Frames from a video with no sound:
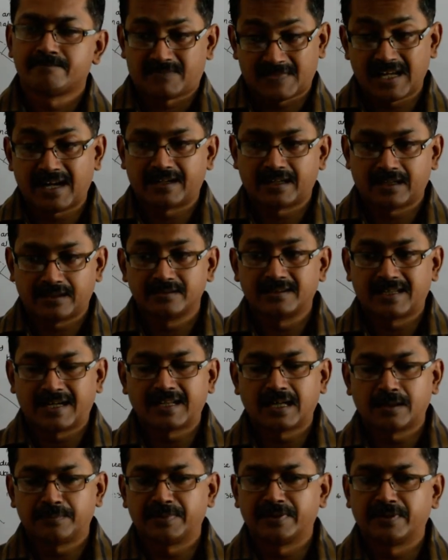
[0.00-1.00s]
That
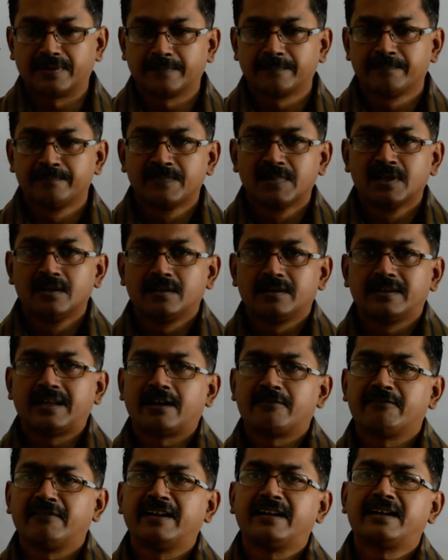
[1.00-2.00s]
happened.
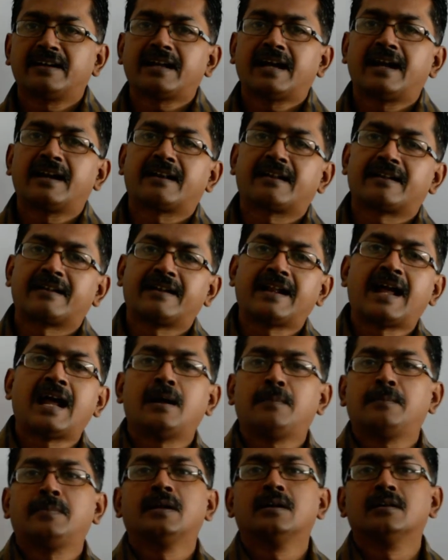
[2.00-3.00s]
That went and
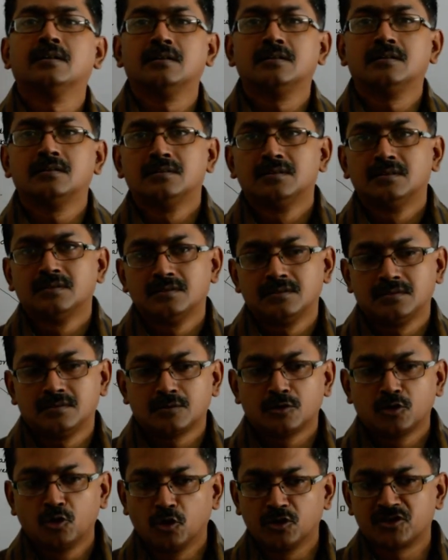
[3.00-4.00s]
rammed a
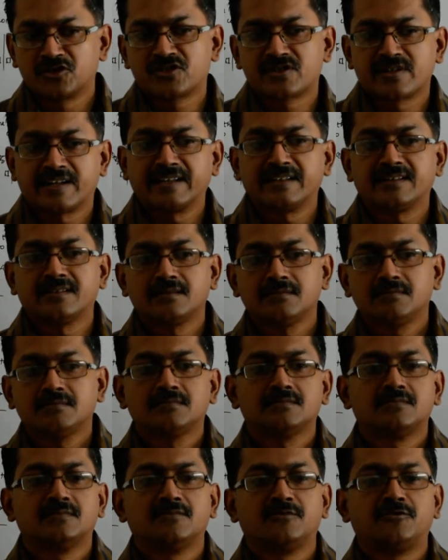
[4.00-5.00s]
goods train
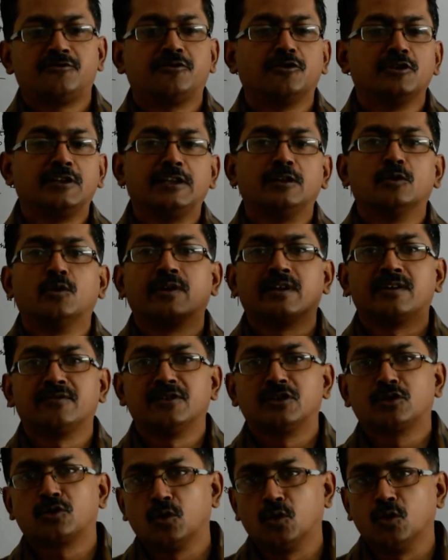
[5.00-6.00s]
fully loaded
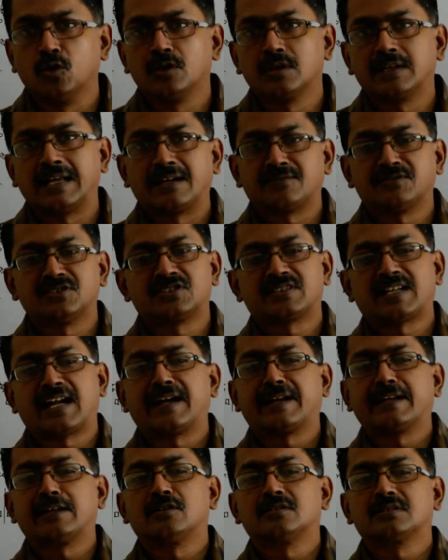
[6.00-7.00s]
with coal that was
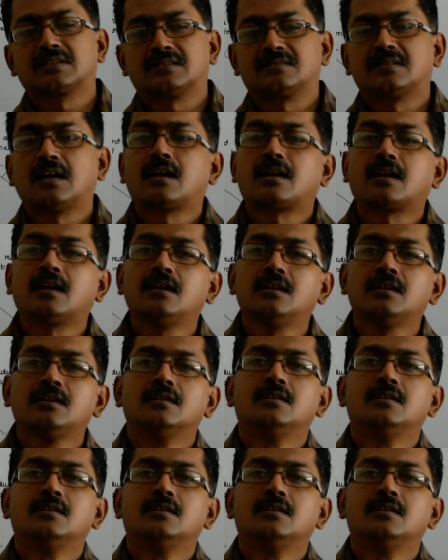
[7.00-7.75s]
standing on Kasara.